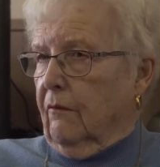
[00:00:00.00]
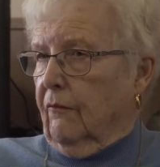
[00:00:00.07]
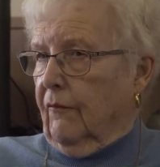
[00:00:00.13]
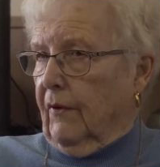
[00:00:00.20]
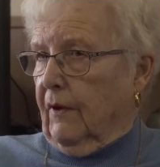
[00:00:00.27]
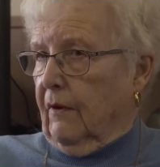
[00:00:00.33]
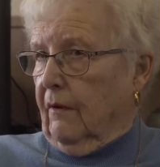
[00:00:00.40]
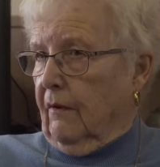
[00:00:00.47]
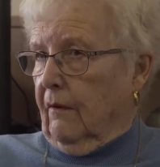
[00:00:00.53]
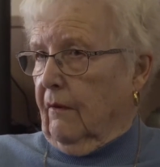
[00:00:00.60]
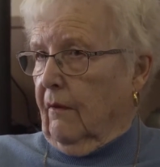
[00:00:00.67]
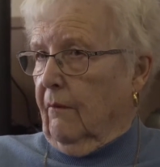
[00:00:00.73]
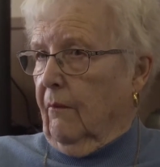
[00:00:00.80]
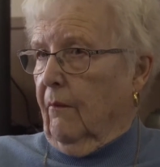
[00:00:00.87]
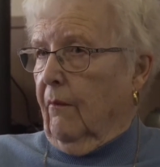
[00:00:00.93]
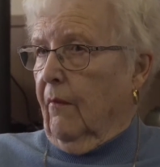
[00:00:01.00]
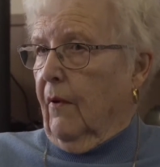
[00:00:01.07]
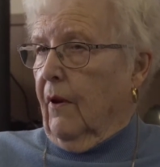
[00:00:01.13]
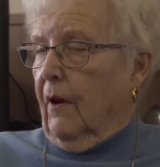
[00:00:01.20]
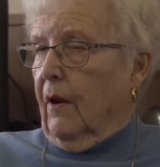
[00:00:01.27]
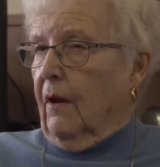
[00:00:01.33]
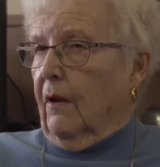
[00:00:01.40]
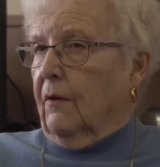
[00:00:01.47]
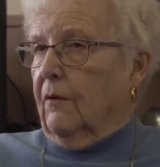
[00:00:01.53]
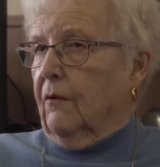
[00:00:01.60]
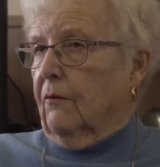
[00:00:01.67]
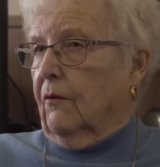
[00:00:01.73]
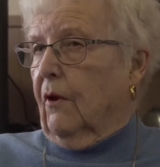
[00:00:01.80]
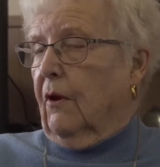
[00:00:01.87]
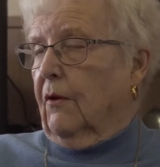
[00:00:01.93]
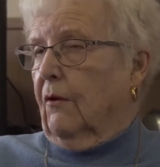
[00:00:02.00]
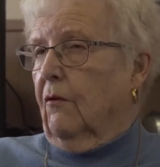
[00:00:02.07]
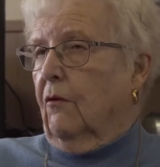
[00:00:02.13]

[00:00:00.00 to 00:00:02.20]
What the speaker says: Finn the